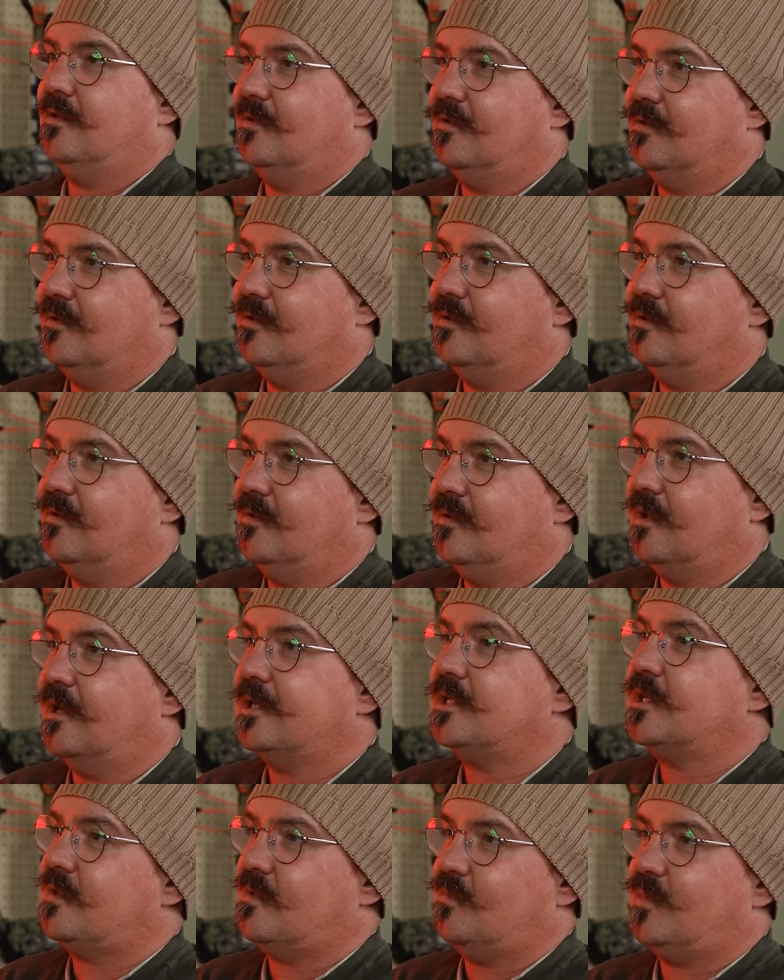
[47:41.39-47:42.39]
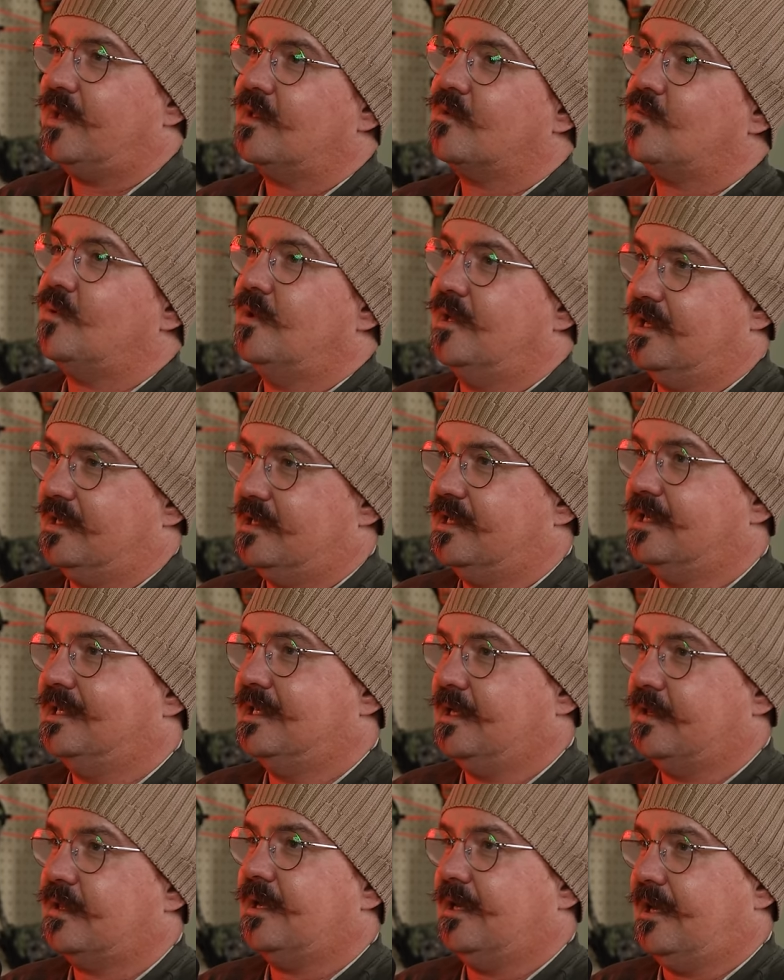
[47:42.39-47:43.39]
not just a place where you get to
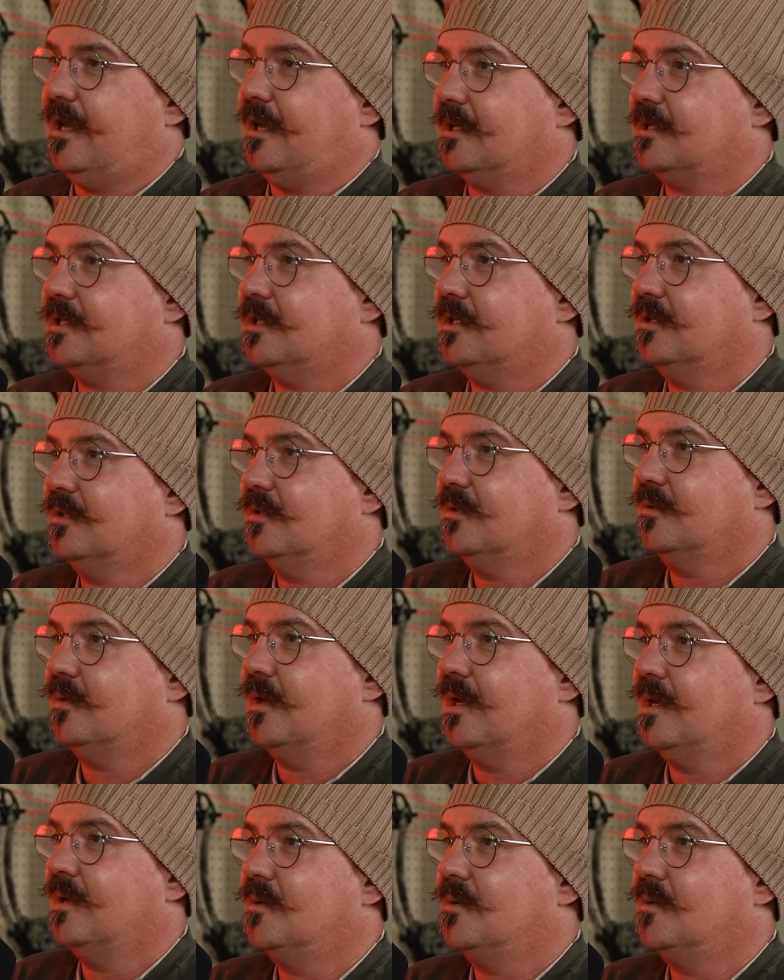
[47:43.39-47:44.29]
disconnect, right?